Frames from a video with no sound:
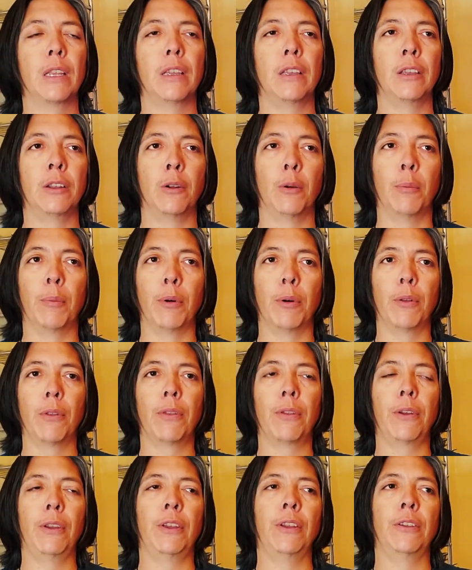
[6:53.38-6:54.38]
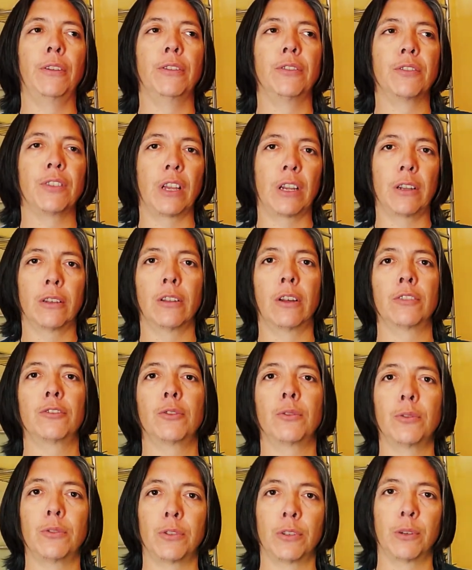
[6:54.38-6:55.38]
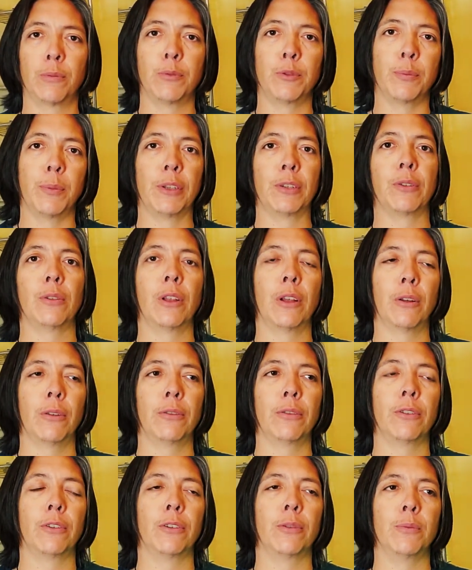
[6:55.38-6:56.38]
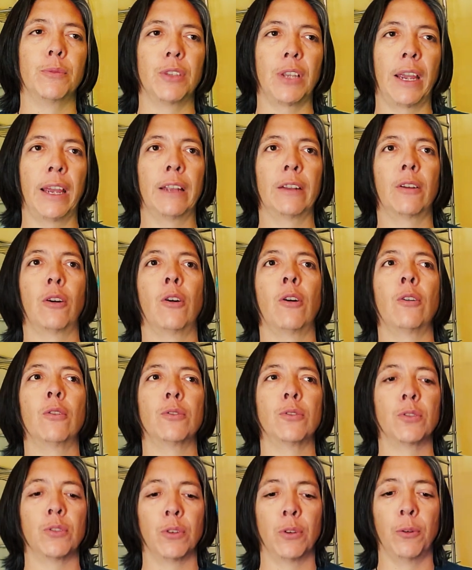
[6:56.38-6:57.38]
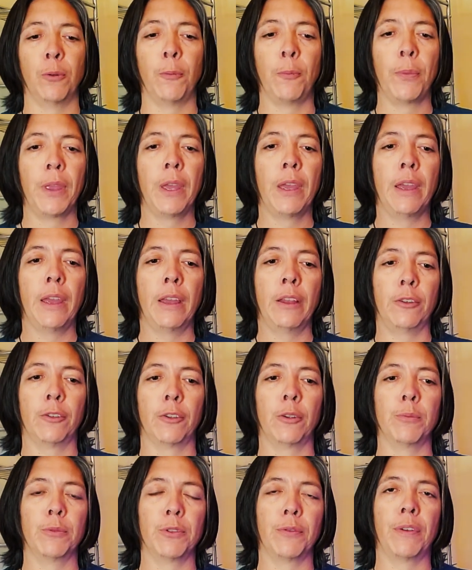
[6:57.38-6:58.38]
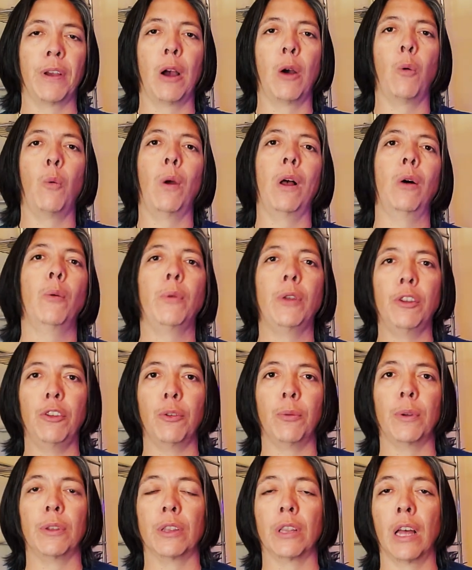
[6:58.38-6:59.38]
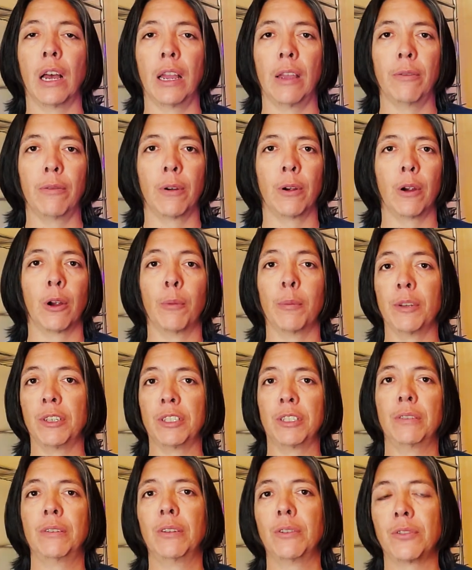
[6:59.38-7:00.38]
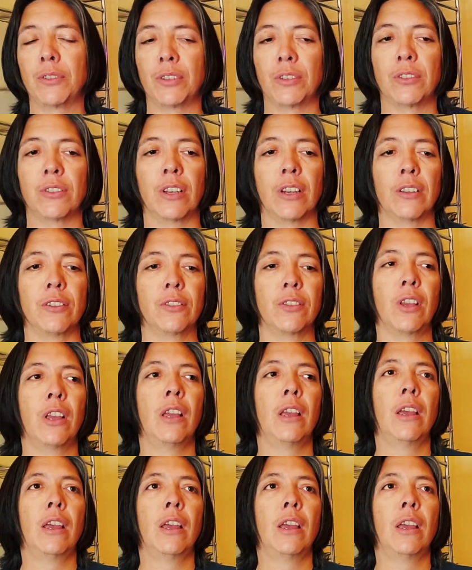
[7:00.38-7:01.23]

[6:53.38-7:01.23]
you know, both in psychological terms, mental health terms, and also in terms of how well we do in life, our material success.